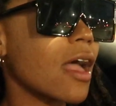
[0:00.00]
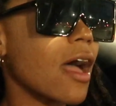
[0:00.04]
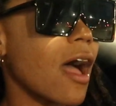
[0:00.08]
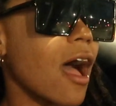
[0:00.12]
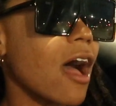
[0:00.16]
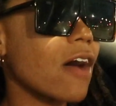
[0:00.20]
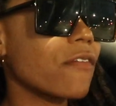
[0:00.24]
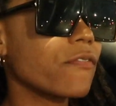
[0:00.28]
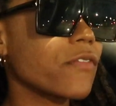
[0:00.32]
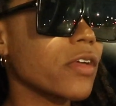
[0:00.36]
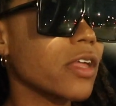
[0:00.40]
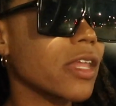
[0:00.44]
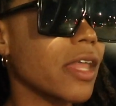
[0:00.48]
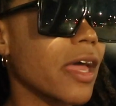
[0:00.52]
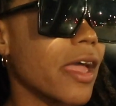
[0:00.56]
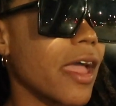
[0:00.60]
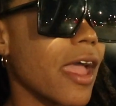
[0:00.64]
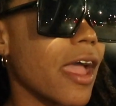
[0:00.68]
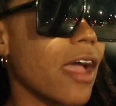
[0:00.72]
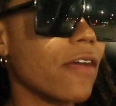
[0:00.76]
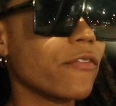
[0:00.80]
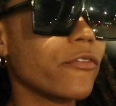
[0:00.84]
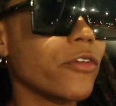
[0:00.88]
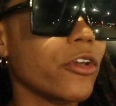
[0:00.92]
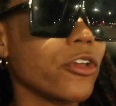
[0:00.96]
I feel like
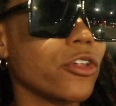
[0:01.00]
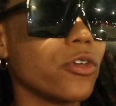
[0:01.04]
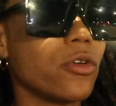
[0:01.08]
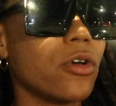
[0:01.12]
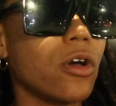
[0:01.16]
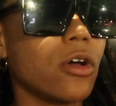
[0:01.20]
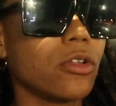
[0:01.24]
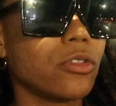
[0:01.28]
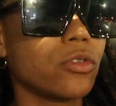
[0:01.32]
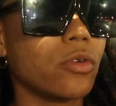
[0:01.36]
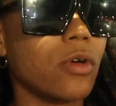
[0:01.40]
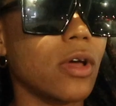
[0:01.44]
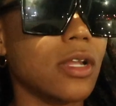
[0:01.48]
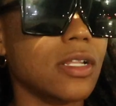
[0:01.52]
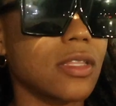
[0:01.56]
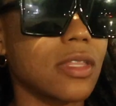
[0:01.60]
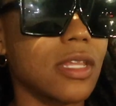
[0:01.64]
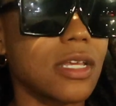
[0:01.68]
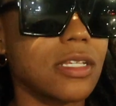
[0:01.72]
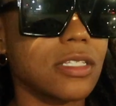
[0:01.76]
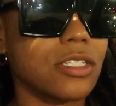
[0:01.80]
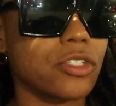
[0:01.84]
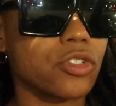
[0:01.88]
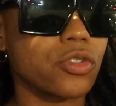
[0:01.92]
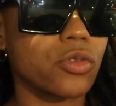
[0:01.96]
after you go through all the
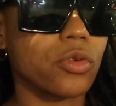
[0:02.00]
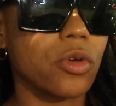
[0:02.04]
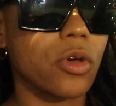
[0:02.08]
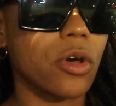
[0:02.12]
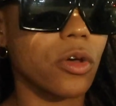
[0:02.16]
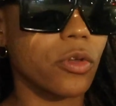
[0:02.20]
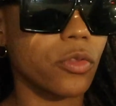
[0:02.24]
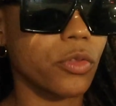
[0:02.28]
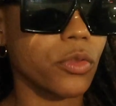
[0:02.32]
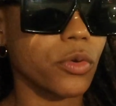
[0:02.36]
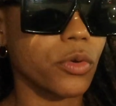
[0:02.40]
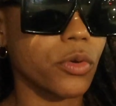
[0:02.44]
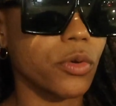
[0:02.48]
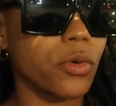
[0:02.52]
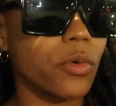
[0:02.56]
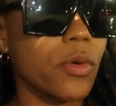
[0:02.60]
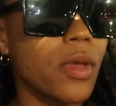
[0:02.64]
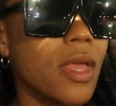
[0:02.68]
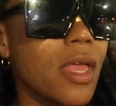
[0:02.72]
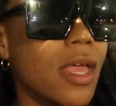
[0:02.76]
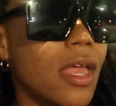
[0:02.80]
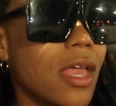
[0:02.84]
things that you go through,